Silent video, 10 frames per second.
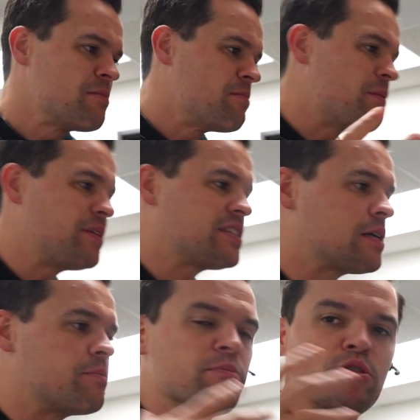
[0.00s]
maybe
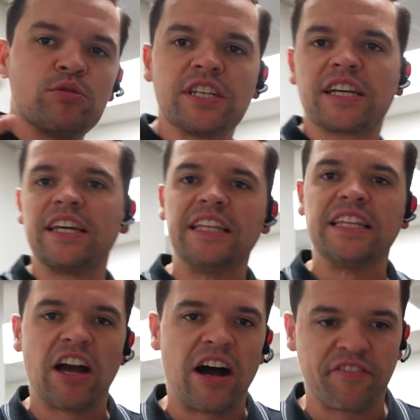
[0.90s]
some music in
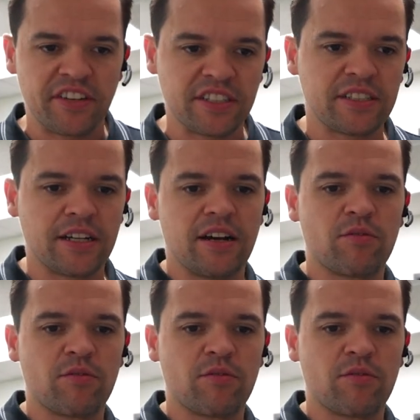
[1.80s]
the office.